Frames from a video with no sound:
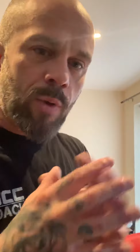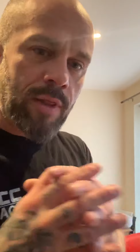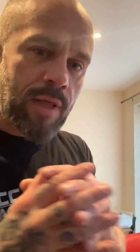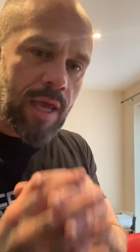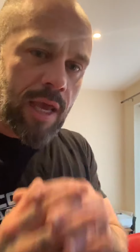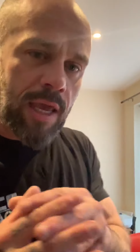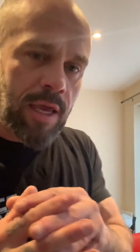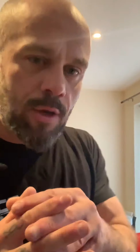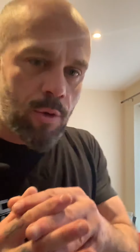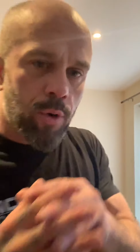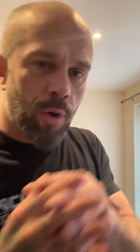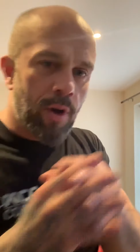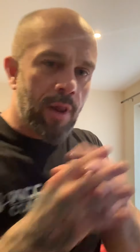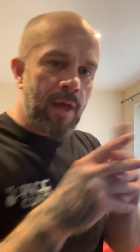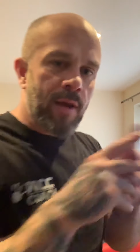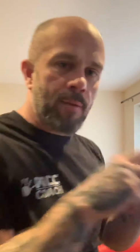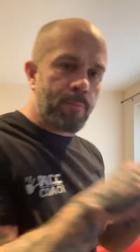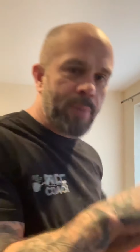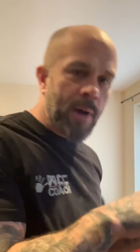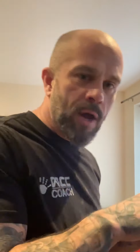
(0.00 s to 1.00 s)
the equal
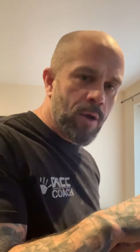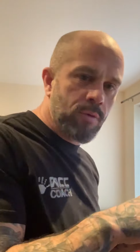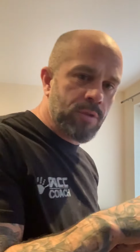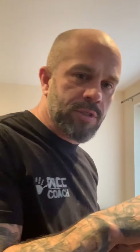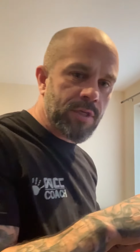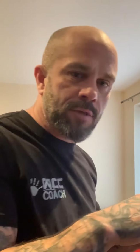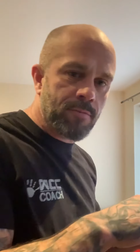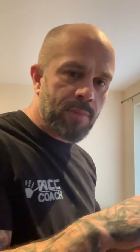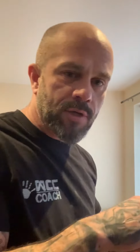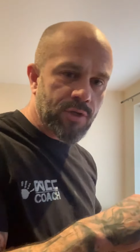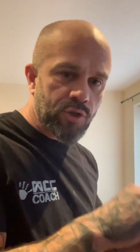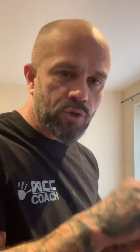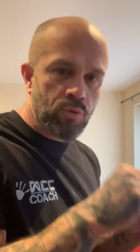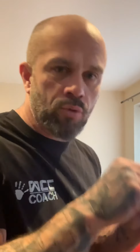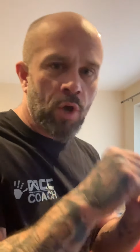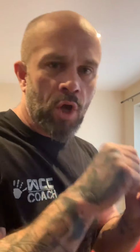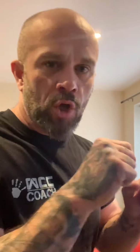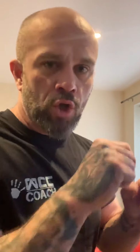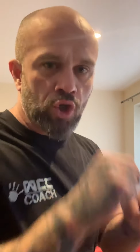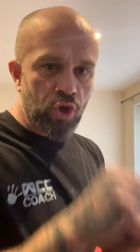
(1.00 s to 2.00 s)
and opposing
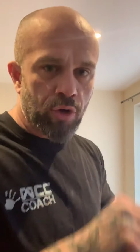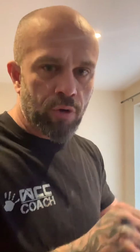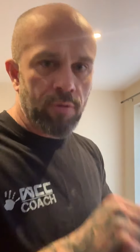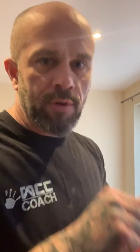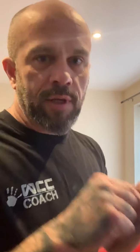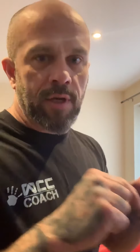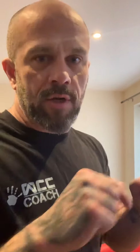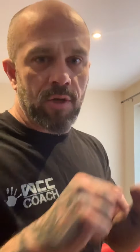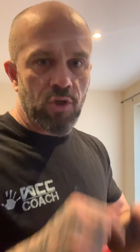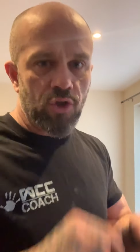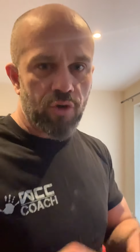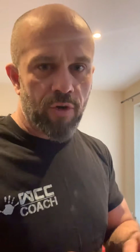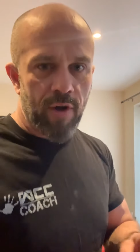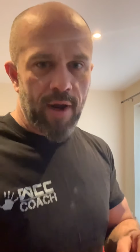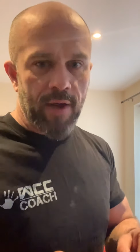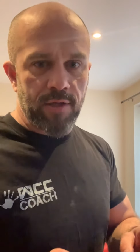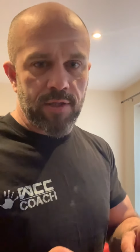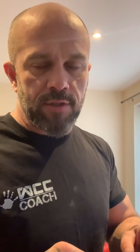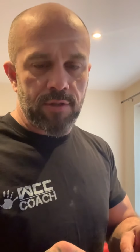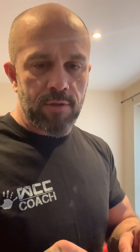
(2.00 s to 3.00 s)
muscle truly
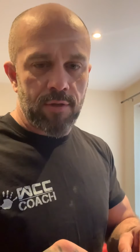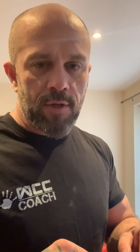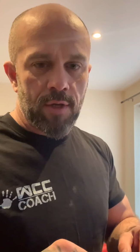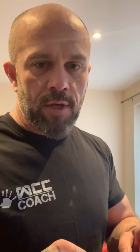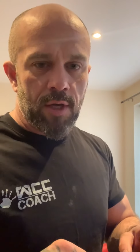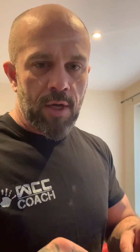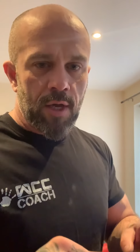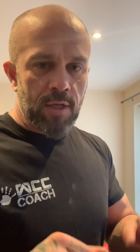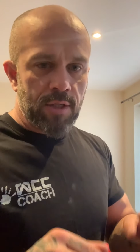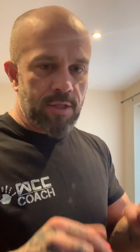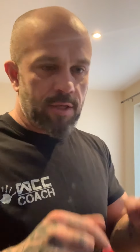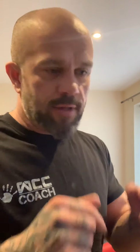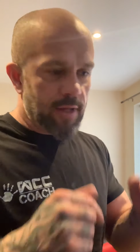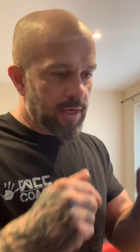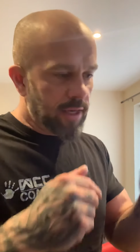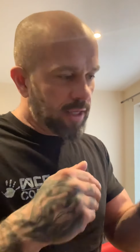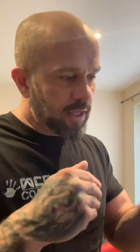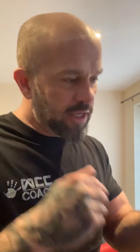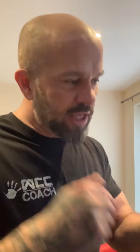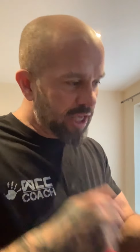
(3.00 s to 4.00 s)
contracts. So then
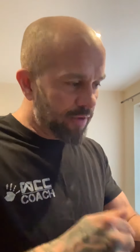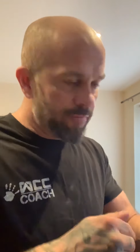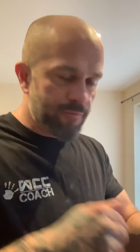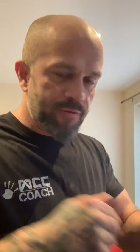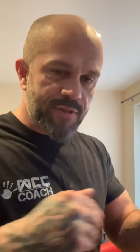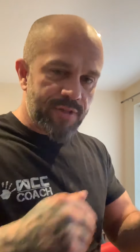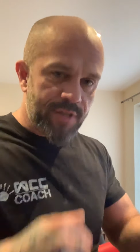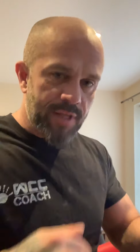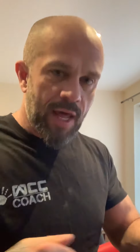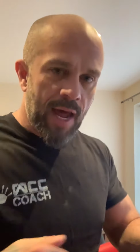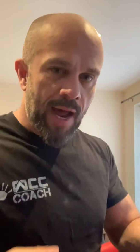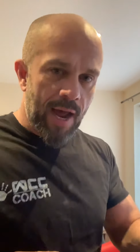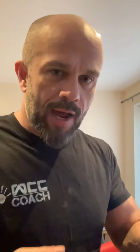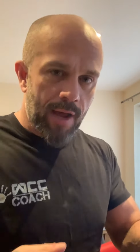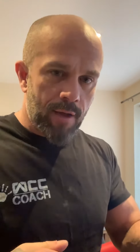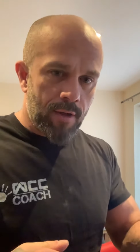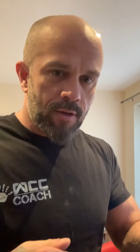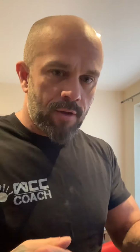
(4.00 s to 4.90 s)
it gives that